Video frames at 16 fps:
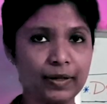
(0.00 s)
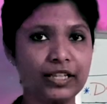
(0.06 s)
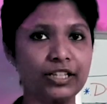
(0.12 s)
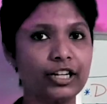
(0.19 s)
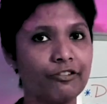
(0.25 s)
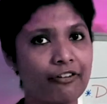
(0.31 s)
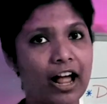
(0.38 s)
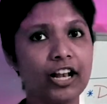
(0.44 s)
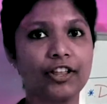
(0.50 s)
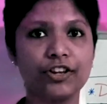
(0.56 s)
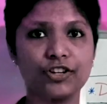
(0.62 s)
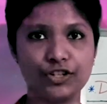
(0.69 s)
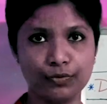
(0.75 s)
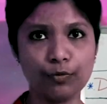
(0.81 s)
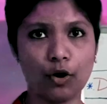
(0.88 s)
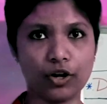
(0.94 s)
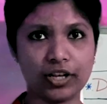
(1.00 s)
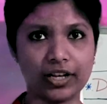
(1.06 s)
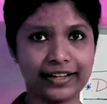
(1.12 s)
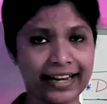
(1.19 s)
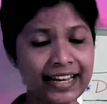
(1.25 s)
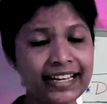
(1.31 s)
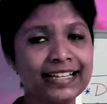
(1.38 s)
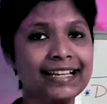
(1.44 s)
valuation model,
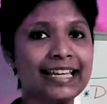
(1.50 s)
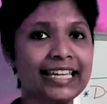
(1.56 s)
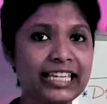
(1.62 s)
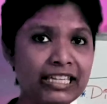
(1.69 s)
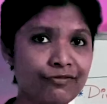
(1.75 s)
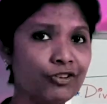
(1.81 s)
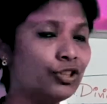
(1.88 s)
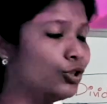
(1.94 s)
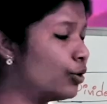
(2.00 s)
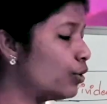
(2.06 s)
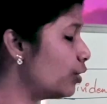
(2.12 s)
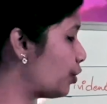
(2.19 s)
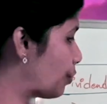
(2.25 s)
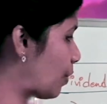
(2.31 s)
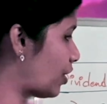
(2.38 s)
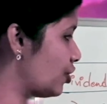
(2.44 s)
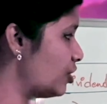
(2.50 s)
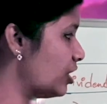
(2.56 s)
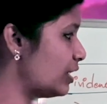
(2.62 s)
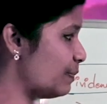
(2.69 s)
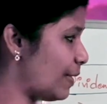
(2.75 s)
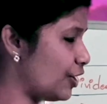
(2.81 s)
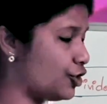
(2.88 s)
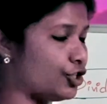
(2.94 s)
right? Even though the question is
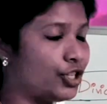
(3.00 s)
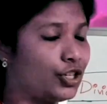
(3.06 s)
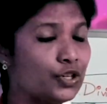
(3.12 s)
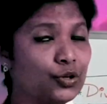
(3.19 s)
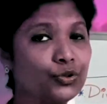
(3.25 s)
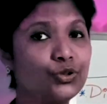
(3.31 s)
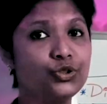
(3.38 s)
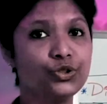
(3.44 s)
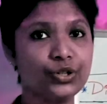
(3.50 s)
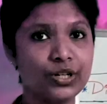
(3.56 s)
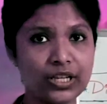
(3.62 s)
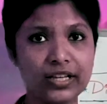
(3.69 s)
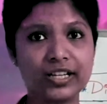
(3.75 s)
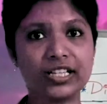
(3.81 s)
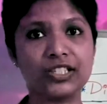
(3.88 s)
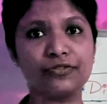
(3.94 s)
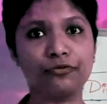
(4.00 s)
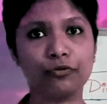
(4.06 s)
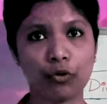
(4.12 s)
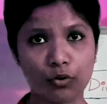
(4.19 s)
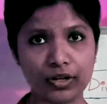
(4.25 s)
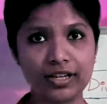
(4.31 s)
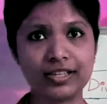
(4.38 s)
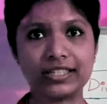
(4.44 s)
mentioning you 3 years,
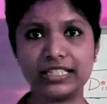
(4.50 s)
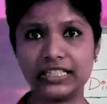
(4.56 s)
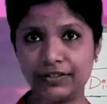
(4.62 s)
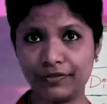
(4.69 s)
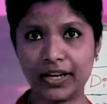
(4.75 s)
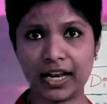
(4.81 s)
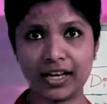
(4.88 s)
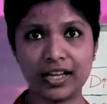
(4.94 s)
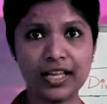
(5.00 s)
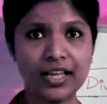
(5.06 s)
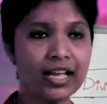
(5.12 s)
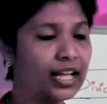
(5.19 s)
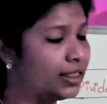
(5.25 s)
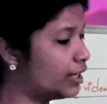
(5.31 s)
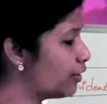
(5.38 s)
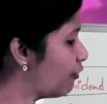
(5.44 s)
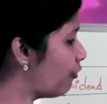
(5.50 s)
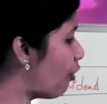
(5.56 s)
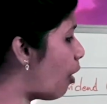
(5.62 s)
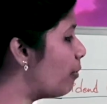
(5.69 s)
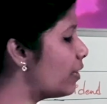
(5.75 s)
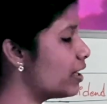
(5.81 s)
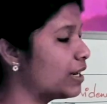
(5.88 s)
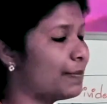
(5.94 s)
4 years dividend, the
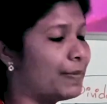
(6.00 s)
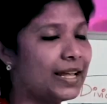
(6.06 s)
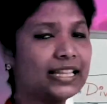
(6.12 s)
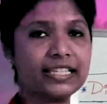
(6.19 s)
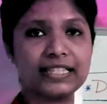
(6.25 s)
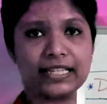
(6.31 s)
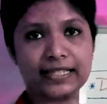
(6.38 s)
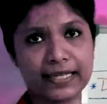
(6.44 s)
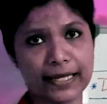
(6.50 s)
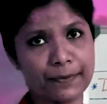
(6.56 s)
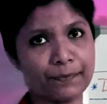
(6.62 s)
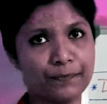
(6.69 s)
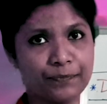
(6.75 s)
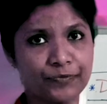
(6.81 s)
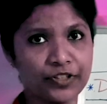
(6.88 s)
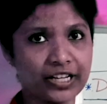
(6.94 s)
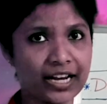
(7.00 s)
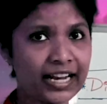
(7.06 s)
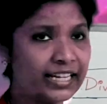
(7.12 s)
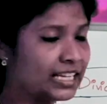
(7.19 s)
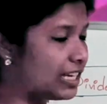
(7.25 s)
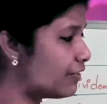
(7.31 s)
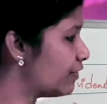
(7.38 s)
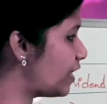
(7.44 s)
formula remains the same,
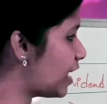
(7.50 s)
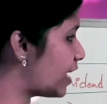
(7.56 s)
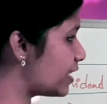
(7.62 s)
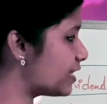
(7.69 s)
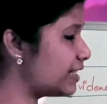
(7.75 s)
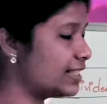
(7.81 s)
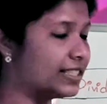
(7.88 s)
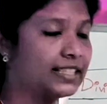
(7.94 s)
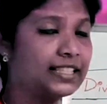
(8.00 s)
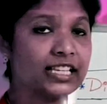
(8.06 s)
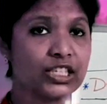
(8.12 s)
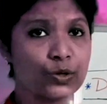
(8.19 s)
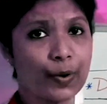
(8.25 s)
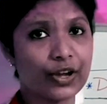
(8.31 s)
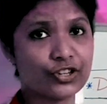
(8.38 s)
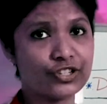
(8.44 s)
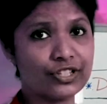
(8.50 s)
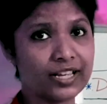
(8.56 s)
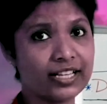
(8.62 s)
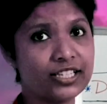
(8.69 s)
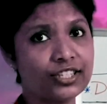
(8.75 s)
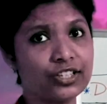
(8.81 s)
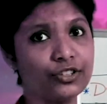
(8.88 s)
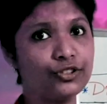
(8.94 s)
right? If this question
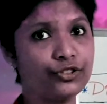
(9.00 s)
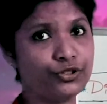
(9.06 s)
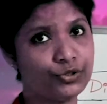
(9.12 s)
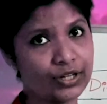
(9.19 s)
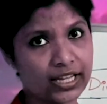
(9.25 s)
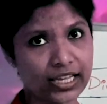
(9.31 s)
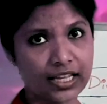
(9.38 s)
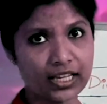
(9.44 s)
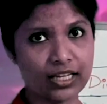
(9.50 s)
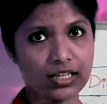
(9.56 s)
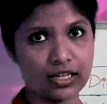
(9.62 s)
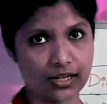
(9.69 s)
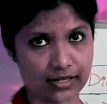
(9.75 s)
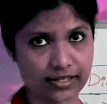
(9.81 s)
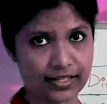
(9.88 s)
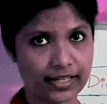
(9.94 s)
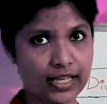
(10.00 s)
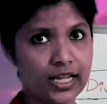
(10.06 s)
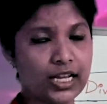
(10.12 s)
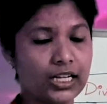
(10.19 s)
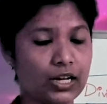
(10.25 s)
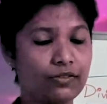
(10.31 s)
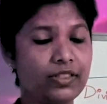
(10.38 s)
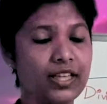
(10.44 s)
has 3 years.
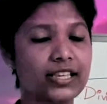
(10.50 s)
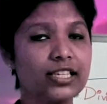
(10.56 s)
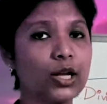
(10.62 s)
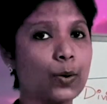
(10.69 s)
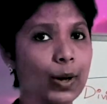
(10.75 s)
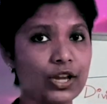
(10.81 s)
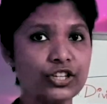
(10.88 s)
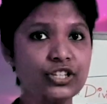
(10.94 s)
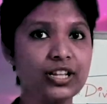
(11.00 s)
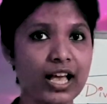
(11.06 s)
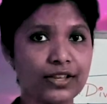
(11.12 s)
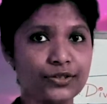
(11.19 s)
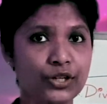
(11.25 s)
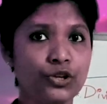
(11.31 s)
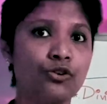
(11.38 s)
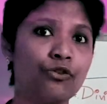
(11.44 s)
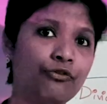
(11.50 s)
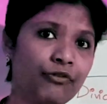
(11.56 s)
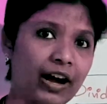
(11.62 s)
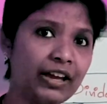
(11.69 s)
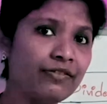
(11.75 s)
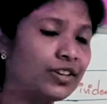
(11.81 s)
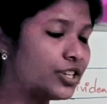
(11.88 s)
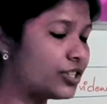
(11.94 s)
Now there's a question asking you
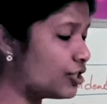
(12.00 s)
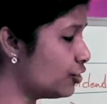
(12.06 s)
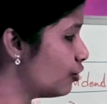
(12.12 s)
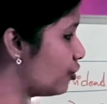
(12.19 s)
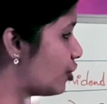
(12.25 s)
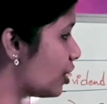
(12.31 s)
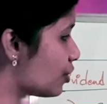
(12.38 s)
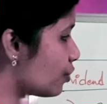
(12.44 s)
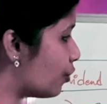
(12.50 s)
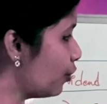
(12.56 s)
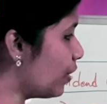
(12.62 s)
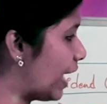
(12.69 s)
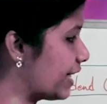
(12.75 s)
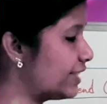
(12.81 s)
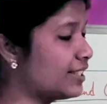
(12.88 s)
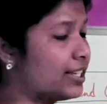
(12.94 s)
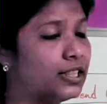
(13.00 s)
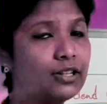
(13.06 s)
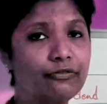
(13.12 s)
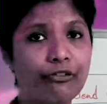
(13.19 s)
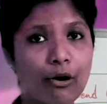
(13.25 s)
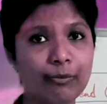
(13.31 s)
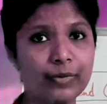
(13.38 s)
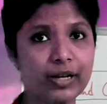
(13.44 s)
5 years, you're just going to extend the
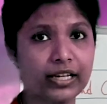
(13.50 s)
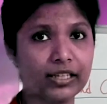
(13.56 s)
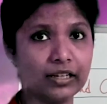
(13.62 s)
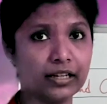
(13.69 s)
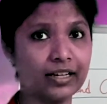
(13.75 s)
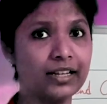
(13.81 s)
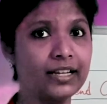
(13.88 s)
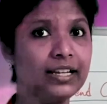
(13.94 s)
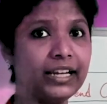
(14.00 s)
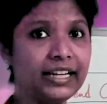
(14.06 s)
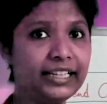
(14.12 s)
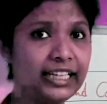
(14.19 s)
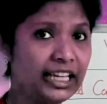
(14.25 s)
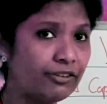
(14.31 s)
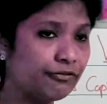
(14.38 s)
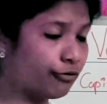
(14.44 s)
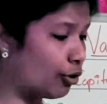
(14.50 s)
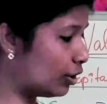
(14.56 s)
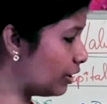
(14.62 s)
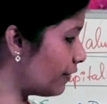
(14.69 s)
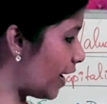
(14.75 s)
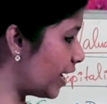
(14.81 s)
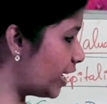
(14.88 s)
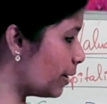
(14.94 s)
formula here. D4
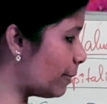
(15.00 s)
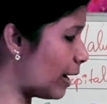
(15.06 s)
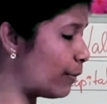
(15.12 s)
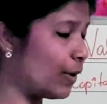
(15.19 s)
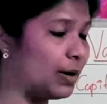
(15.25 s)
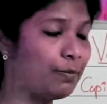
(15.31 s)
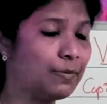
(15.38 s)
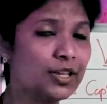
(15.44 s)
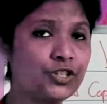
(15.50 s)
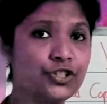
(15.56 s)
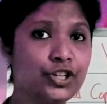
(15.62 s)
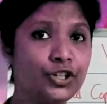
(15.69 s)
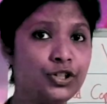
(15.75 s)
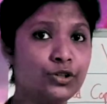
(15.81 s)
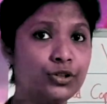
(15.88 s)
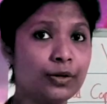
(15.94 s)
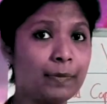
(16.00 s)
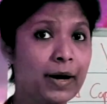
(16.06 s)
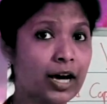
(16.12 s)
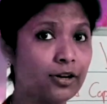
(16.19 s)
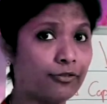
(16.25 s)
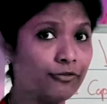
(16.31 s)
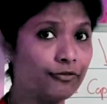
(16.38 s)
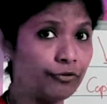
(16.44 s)
divided by 1 plus D to the
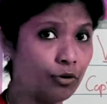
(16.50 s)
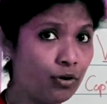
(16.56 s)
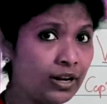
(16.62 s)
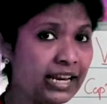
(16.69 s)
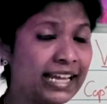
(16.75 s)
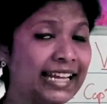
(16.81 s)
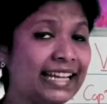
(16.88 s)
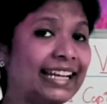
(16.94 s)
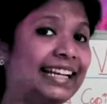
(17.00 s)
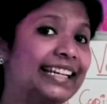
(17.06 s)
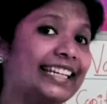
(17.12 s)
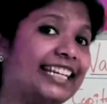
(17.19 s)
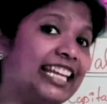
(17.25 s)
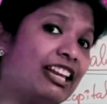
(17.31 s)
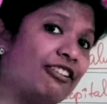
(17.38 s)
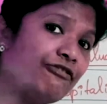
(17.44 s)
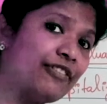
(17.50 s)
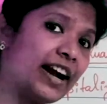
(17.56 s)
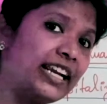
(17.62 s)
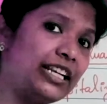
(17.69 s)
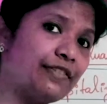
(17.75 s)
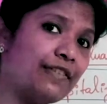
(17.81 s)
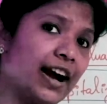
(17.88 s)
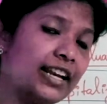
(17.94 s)
power of 4, D5
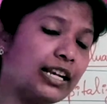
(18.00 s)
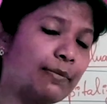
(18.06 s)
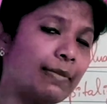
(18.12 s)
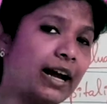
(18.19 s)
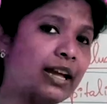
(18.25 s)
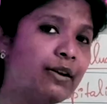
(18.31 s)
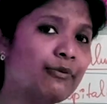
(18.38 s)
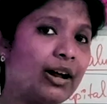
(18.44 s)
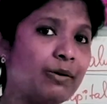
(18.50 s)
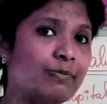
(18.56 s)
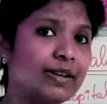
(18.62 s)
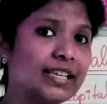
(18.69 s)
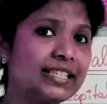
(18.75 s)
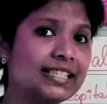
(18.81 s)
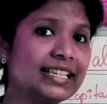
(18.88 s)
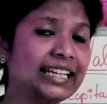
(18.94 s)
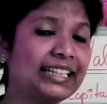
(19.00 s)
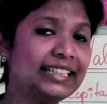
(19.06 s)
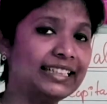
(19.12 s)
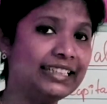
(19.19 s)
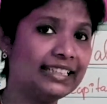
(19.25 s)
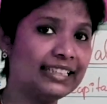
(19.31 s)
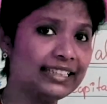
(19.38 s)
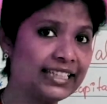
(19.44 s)
divided by 1 plus
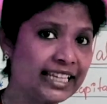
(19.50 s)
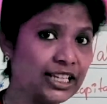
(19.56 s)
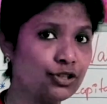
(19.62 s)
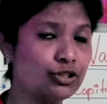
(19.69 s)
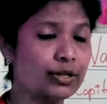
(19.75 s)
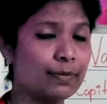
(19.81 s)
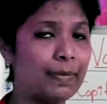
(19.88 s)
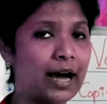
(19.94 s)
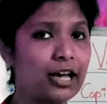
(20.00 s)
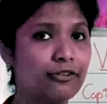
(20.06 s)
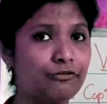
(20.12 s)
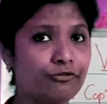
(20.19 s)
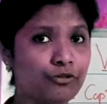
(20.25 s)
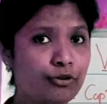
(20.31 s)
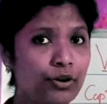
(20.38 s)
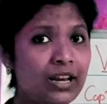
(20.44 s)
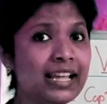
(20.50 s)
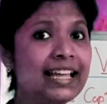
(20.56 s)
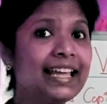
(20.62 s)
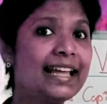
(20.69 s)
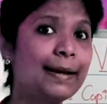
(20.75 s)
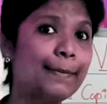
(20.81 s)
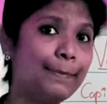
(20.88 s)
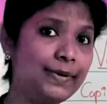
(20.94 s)
D to the power of 4
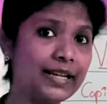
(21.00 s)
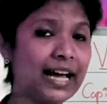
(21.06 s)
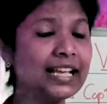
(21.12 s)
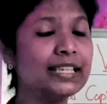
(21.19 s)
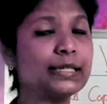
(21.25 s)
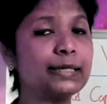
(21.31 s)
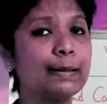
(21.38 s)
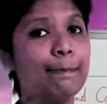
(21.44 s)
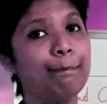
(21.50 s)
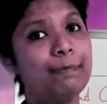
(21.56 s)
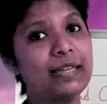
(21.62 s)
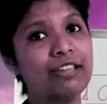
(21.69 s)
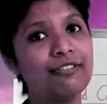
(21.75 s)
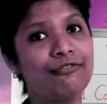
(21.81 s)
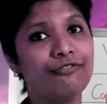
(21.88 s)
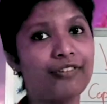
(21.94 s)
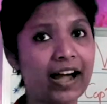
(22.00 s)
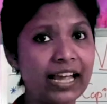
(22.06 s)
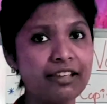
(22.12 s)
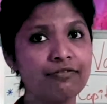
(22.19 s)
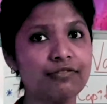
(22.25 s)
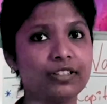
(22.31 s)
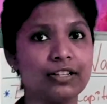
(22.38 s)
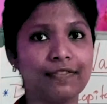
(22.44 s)
plus
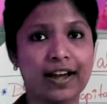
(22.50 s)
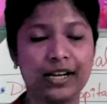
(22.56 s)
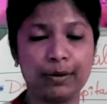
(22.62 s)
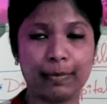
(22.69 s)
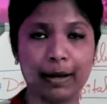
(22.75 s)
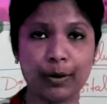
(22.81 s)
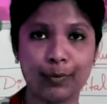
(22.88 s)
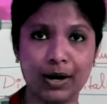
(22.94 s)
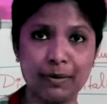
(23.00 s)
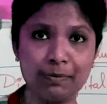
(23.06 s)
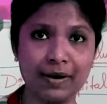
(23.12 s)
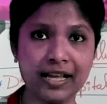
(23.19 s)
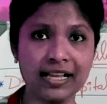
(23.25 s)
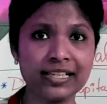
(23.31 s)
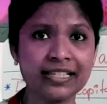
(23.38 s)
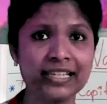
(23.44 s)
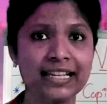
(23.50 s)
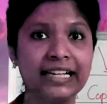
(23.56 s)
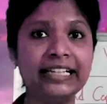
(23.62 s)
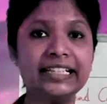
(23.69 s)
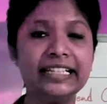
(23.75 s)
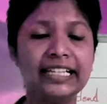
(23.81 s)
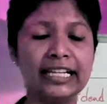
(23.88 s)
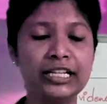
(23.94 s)
P5 divided by 1 plus
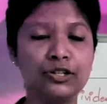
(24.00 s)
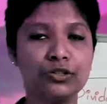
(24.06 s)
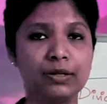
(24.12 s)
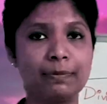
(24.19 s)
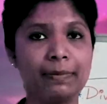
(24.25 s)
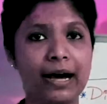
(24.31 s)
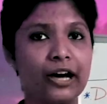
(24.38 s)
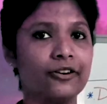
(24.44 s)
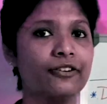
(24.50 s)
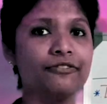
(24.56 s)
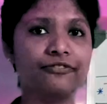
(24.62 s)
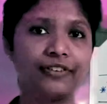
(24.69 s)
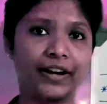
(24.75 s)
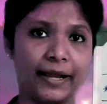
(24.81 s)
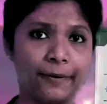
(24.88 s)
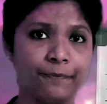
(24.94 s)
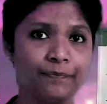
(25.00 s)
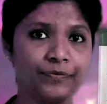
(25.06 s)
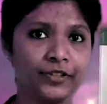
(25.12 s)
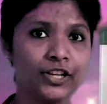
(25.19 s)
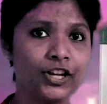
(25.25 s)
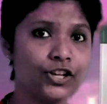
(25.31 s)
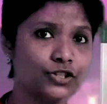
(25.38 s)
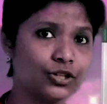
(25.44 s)
D to the power of 5.
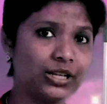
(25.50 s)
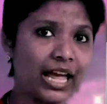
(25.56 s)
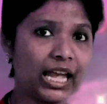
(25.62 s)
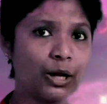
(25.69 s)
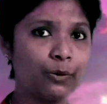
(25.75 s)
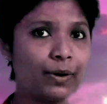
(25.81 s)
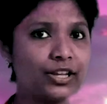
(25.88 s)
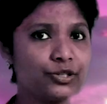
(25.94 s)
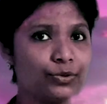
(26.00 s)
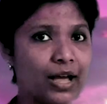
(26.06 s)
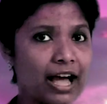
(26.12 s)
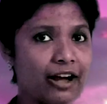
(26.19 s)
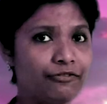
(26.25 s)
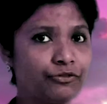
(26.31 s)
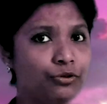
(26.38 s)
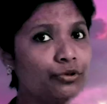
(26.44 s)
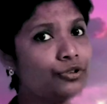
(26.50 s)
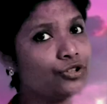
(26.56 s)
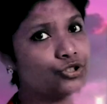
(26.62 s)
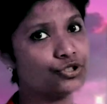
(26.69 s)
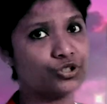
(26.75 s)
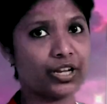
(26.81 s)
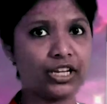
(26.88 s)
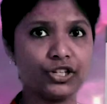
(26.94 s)
So likewise you have to
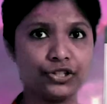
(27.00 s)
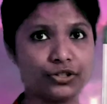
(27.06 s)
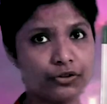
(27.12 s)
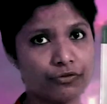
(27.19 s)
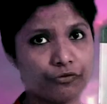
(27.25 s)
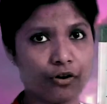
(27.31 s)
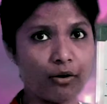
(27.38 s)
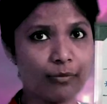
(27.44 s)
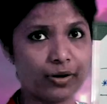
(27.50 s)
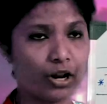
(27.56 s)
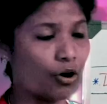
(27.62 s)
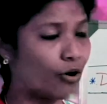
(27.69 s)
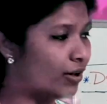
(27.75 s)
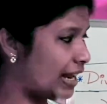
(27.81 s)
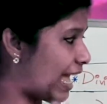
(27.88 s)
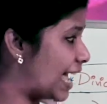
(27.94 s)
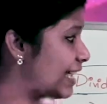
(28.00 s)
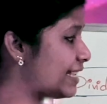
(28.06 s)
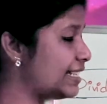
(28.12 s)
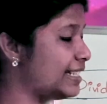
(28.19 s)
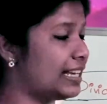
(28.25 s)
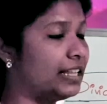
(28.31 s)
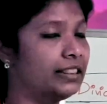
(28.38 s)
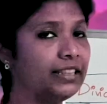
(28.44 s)
change the formula or
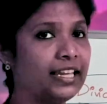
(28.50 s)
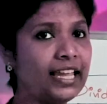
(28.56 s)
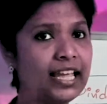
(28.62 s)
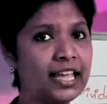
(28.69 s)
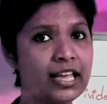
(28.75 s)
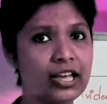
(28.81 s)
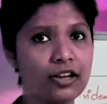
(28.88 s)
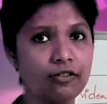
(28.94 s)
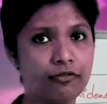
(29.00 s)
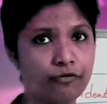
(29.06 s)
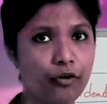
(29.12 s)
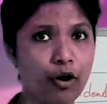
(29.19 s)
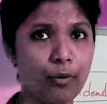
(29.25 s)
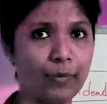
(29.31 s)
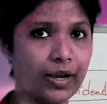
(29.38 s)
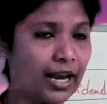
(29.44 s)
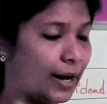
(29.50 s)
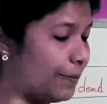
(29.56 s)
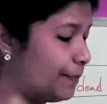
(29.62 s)
extend the formula.